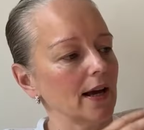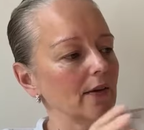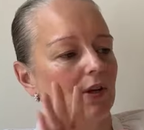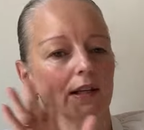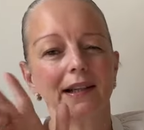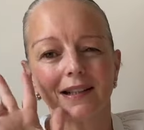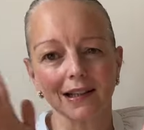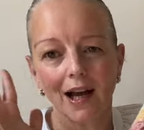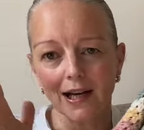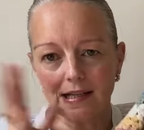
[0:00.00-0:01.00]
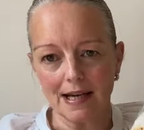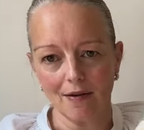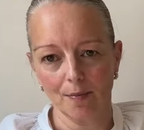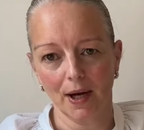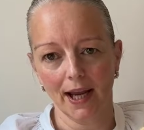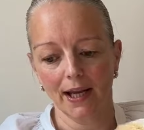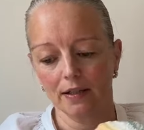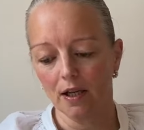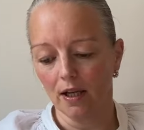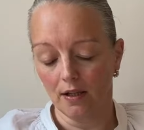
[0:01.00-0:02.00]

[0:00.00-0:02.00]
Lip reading: I have a little idea in my head,